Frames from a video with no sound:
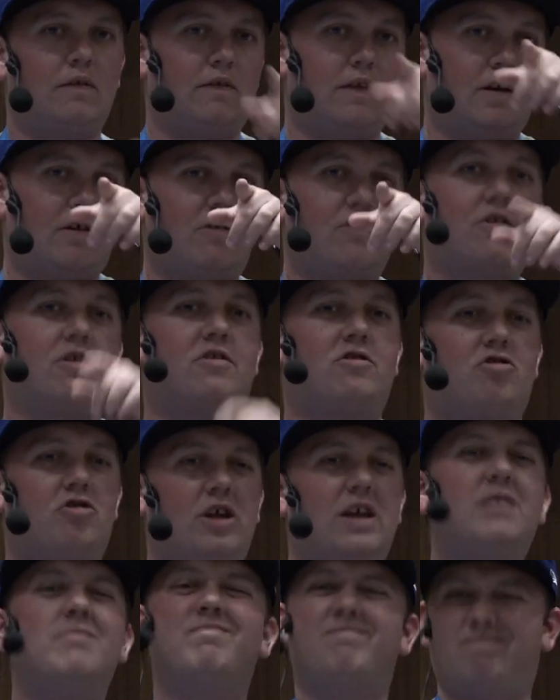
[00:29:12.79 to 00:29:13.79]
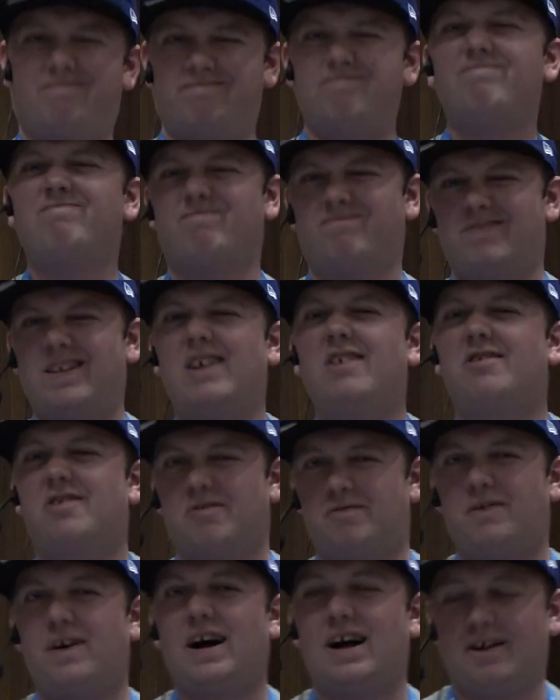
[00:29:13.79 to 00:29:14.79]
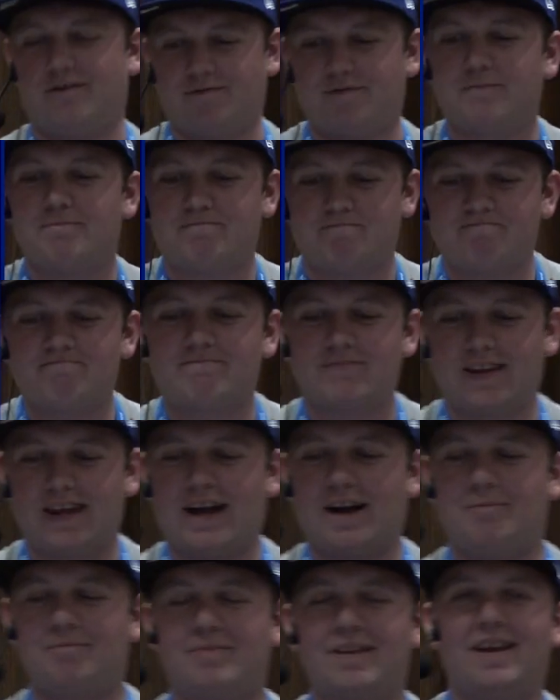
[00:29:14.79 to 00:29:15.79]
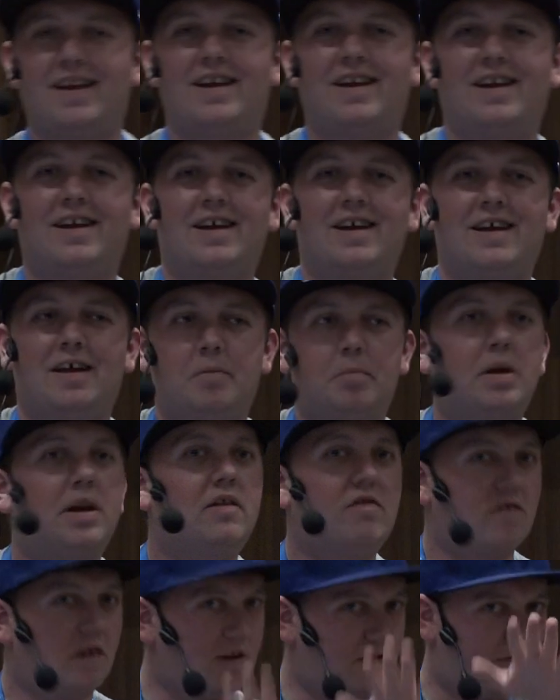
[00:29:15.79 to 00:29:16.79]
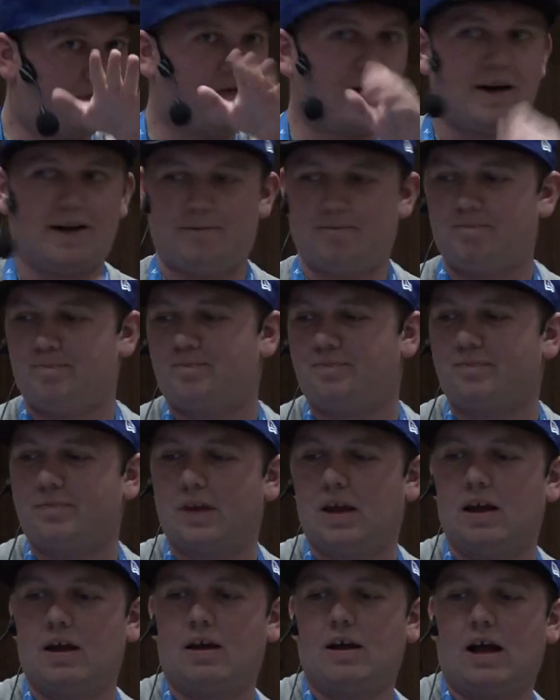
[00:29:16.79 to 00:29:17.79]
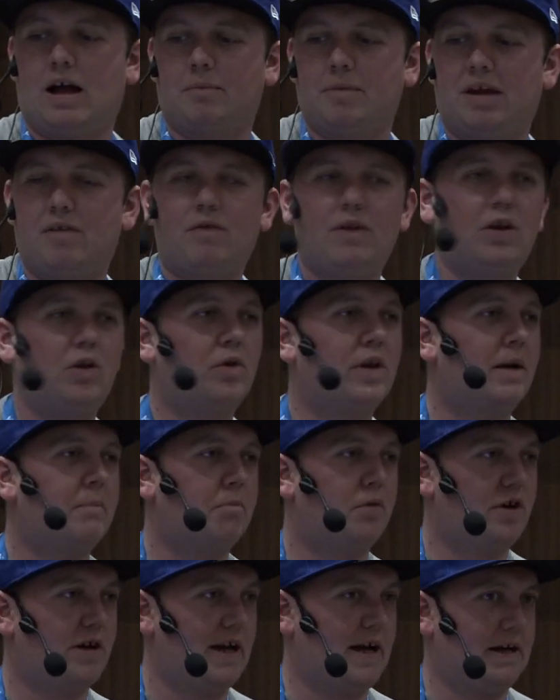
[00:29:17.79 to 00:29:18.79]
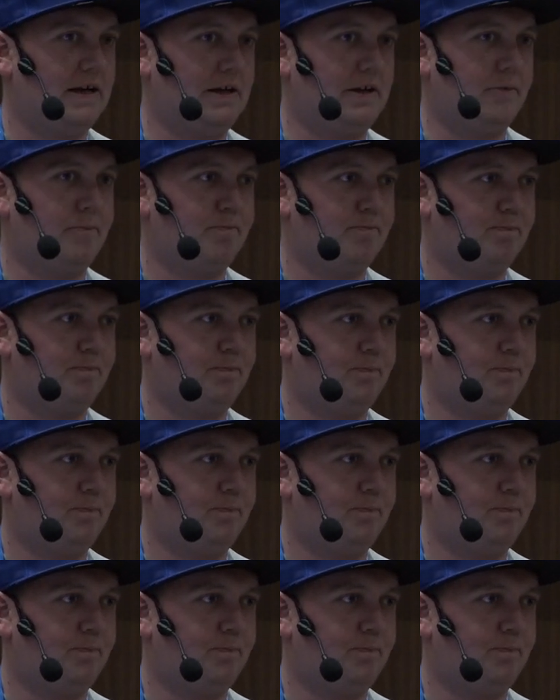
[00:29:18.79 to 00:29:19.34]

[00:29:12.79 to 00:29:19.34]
There is a 3, there is a 5. Yeah. But it's fine. I'm giving you number 9.